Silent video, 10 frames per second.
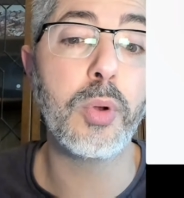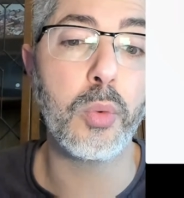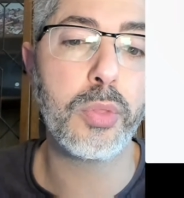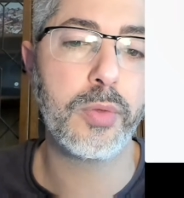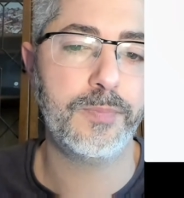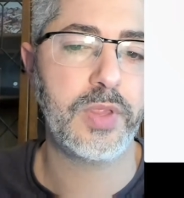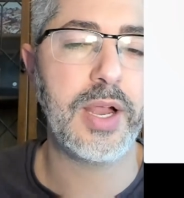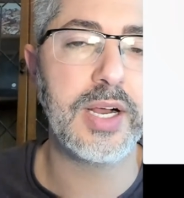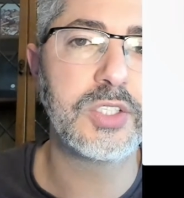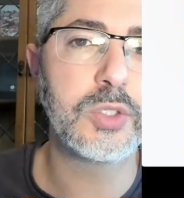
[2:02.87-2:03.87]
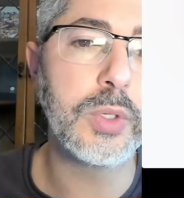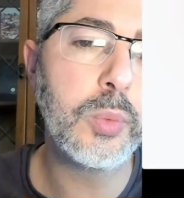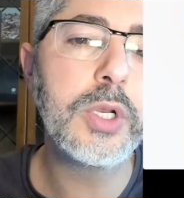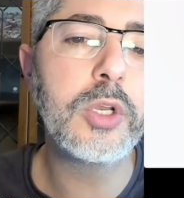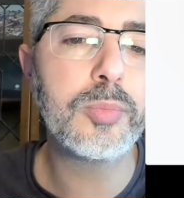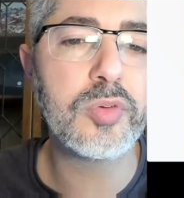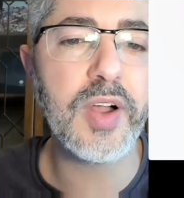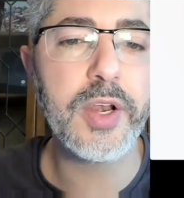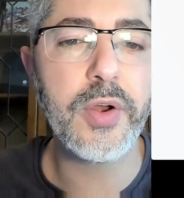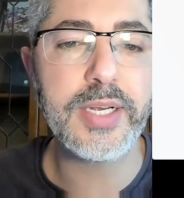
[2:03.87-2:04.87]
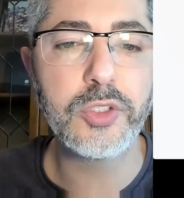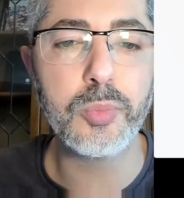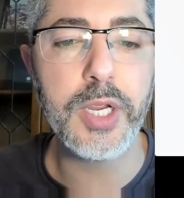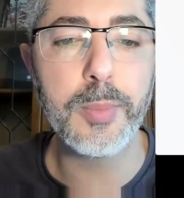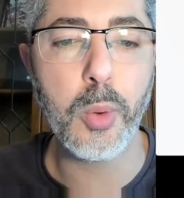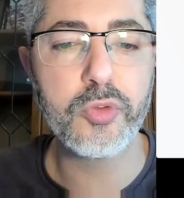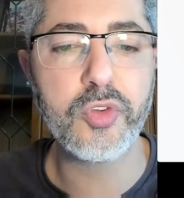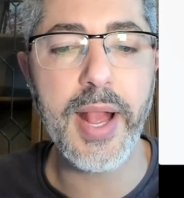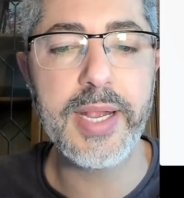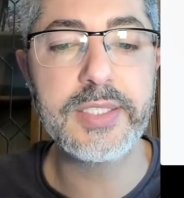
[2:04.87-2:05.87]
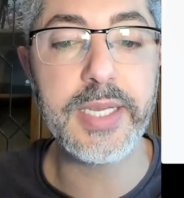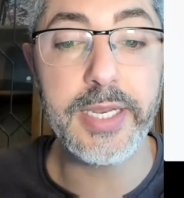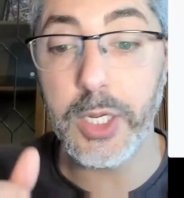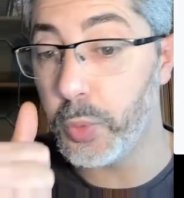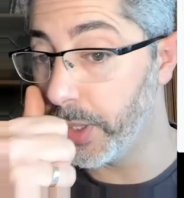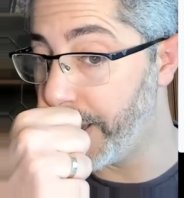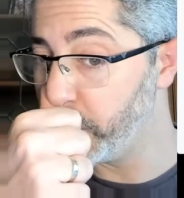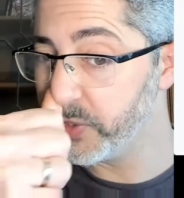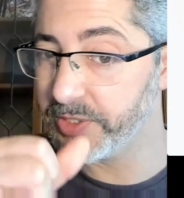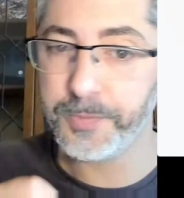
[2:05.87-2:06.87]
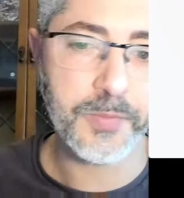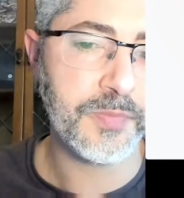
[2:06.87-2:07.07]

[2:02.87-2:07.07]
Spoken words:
both. So liquidity provider has to bring both sides in equal amounts.